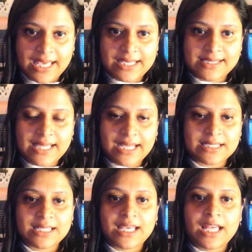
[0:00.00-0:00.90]
is
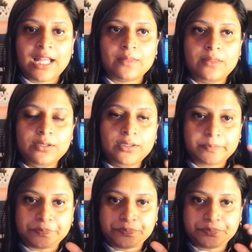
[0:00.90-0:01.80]
that
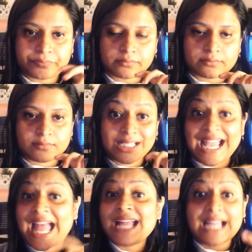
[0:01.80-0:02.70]

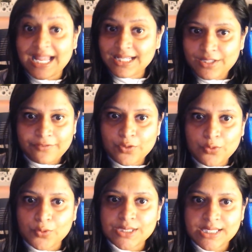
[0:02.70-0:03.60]
and if you
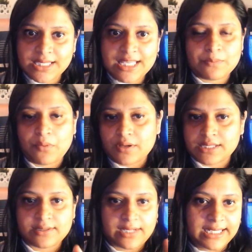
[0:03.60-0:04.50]
notice these
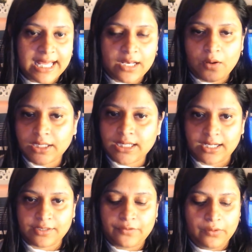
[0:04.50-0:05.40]
pauses, right, I'll not
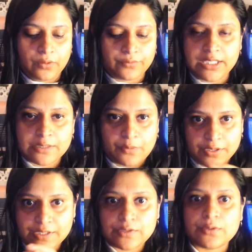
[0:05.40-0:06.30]
cut a few of these
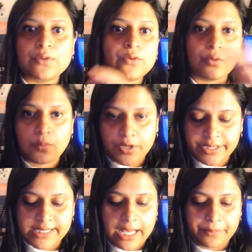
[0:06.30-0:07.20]
pauses so you know
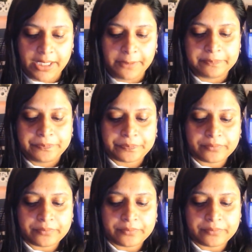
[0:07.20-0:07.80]
what is happening.